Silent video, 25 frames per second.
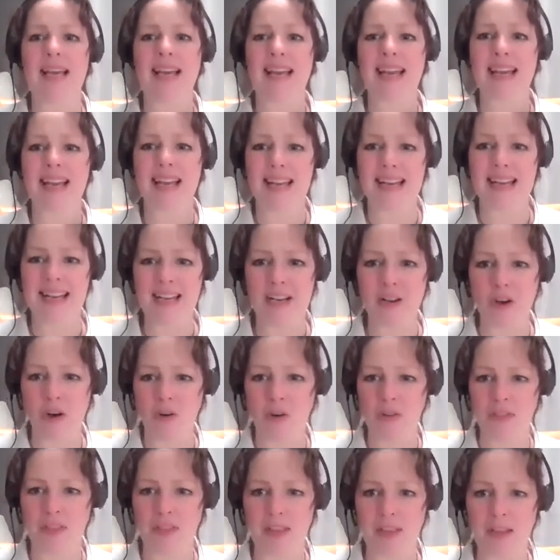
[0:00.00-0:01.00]
Can go
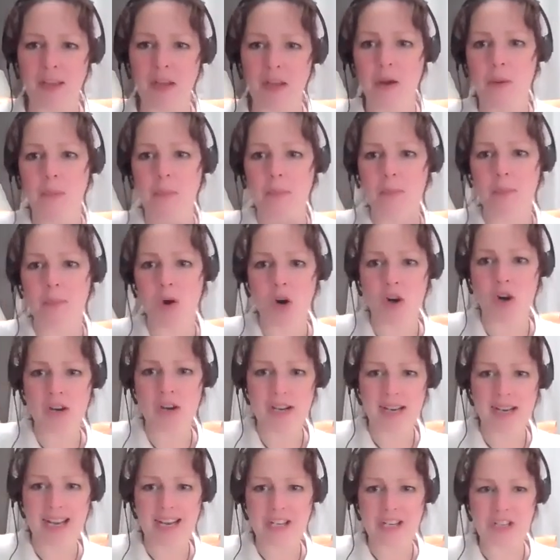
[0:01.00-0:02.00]
think more
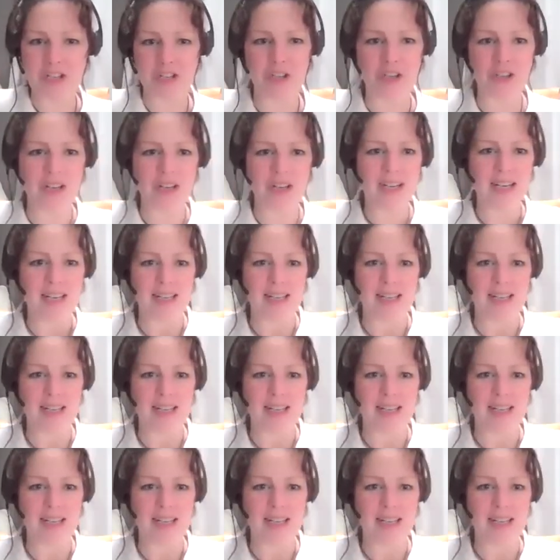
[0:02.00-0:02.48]
nature,